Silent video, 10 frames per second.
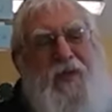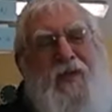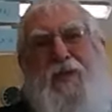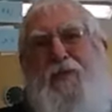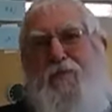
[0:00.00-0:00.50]

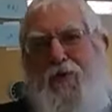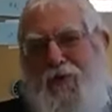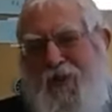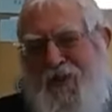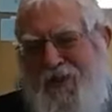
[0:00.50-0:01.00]
That's the
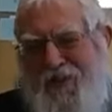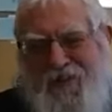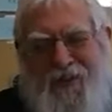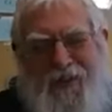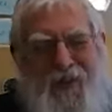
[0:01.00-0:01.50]
first answer.
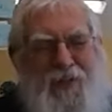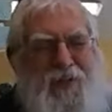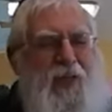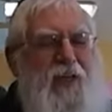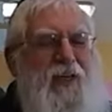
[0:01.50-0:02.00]
The
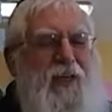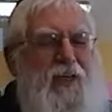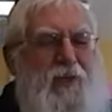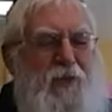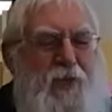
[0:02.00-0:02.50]
second
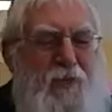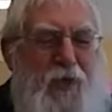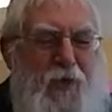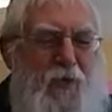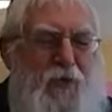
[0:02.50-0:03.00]
answer is
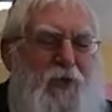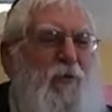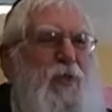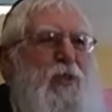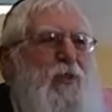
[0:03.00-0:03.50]
I
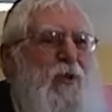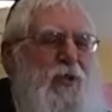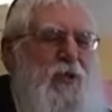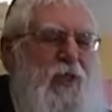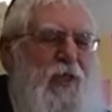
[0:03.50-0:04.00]
also once taught
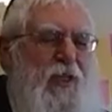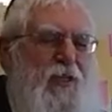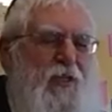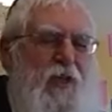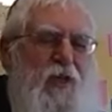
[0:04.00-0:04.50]
this
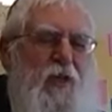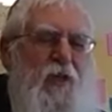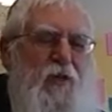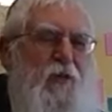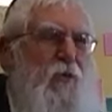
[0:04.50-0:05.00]
class
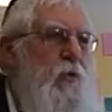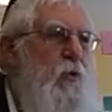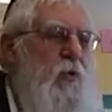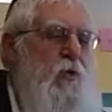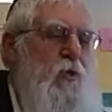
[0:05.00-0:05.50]
to
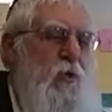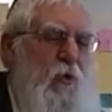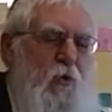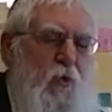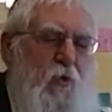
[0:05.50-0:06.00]
students
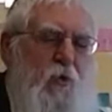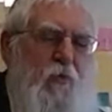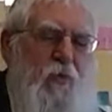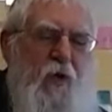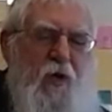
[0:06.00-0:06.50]

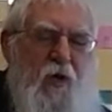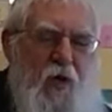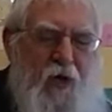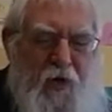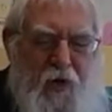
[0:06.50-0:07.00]
who
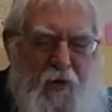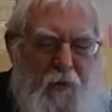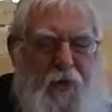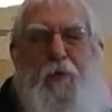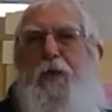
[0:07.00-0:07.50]
uh,
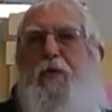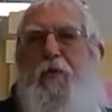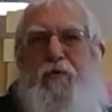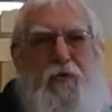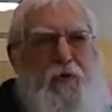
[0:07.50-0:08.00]
went to Beis
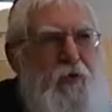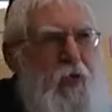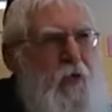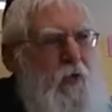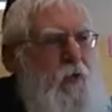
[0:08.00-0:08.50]

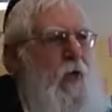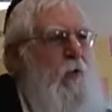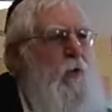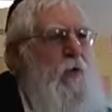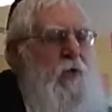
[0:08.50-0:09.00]
Rivkah and knew how
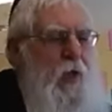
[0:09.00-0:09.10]
to read the